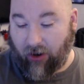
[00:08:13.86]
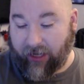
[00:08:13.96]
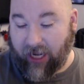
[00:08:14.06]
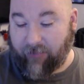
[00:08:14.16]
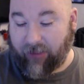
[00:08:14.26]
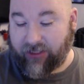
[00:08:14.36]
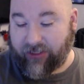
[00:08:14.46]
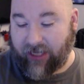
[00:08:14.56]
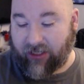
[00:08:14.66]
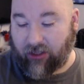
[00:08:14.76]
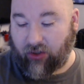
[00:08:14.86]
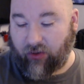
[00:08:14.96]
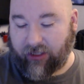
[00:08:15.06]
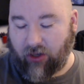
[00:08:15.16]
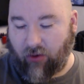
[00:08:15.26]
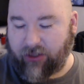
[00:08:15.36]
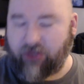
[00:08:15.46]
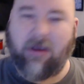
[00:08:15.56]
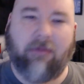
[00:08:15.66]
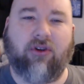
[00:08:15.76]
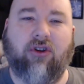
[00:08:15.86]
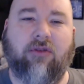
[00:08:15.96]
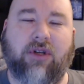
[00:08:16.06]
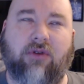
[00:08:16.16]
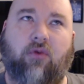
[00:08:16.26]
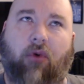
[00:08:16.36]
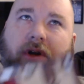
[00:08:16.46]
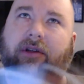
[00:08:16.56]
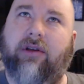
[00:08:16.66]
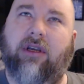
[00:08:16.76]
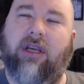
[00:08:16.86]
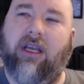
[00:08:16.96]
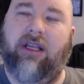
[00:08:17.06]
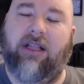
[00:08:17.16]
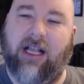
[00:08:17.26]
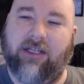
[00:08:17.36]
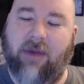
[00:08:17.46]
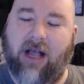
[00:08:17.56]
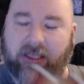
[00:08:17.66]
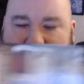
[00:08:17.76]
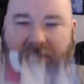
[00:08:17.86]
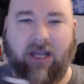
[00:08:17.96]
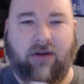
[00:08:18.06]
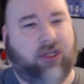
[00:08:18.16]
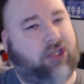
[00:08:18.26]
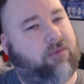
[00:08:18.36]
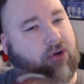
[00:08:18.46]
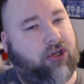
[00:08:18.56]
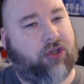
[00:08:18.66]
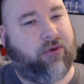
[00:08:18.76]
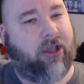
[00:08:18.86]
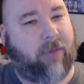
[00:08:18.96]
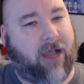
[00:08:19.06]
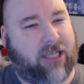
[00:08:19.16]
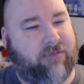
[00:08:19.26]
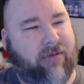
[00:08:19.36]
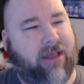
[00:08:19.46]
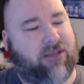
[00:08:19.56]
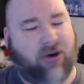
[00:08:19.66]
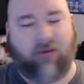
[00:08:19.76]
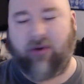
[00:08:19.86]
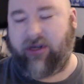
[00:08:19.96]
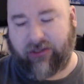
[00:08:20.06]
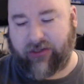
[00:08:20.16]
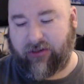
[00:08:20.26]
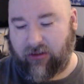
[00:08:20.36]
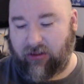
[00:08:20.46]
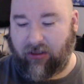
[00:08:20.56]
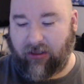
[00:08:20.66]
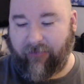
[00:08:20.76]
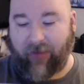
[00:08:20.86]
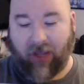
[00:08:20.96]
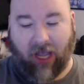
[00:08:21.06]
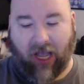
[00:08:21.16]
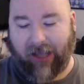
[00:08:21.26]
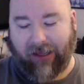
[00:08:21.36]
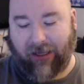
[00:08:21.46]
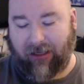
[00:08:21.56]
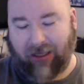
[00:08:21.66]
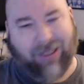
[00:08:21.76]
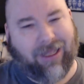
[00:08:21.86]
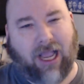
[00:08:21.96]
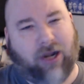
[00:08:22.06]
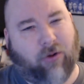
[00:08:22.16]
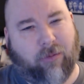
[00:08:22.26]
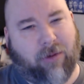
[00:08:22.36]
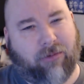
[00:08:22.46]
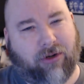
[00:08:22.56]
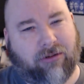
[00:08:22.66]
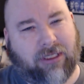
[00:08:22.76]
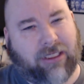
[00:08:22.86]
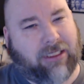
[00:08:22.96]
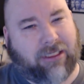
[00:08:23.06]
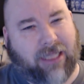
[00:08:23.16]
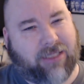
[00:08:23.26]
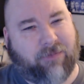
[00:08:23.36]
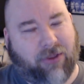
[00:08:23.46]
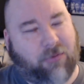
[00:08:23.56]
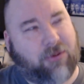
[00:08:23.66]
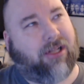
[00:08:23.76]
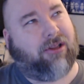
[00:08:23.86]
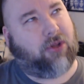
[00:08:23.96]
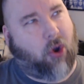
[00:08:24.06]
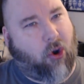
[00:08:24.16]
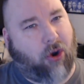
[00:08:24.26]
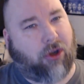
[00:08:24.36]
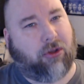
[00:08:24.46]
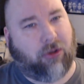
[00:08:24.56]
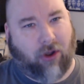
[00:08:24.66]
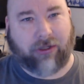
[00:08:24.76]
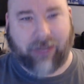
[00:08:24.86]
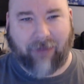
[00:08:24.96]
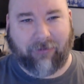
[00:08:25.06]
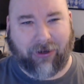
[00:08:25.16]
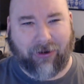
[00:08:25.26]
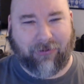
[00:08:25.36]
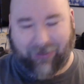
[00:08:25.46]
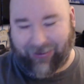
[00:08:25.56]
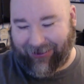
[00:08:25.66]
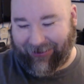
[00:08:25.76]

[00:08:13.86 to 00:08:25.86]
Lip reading: Our camping set acrylic tokens. So maybe the tombstones weren't in the last box. Maybe they were just pushed to another box. Maybe that's what it was. I don't remember. Last month was a long time ago.